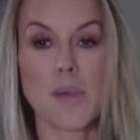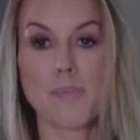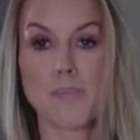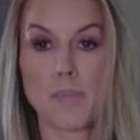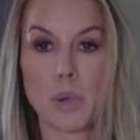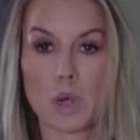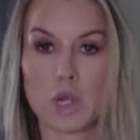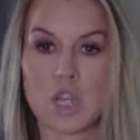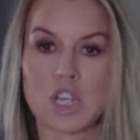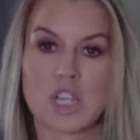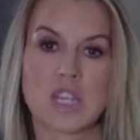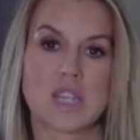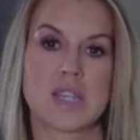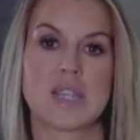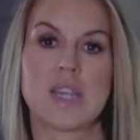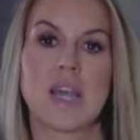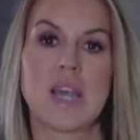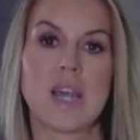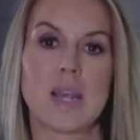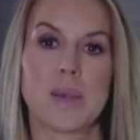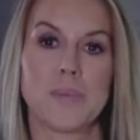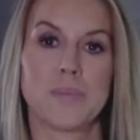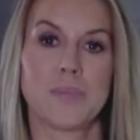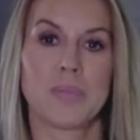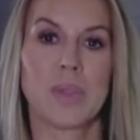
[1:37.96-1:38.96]
a bundt
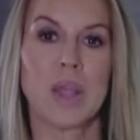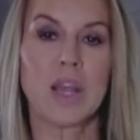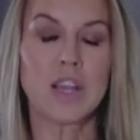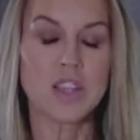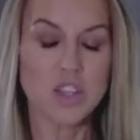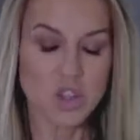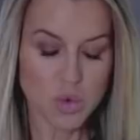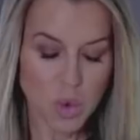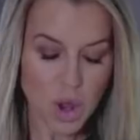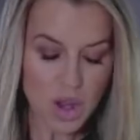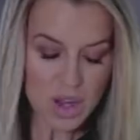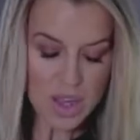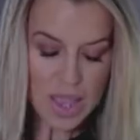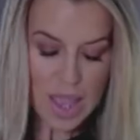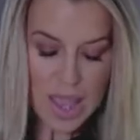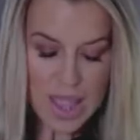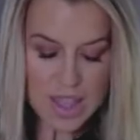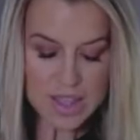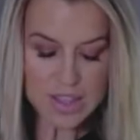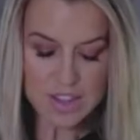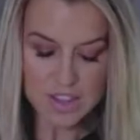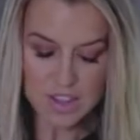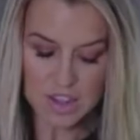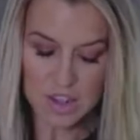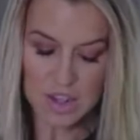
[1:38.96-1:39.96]
tin. So our
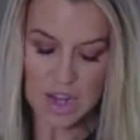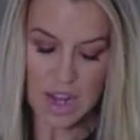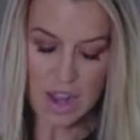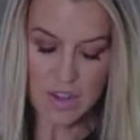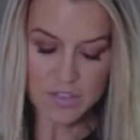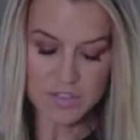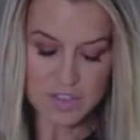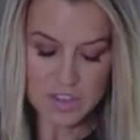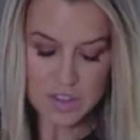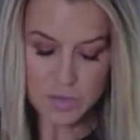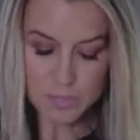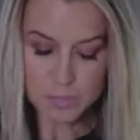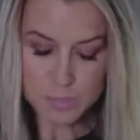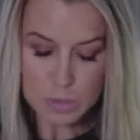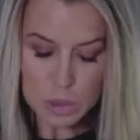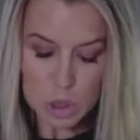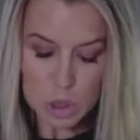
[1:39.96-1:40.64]
cake is going to have this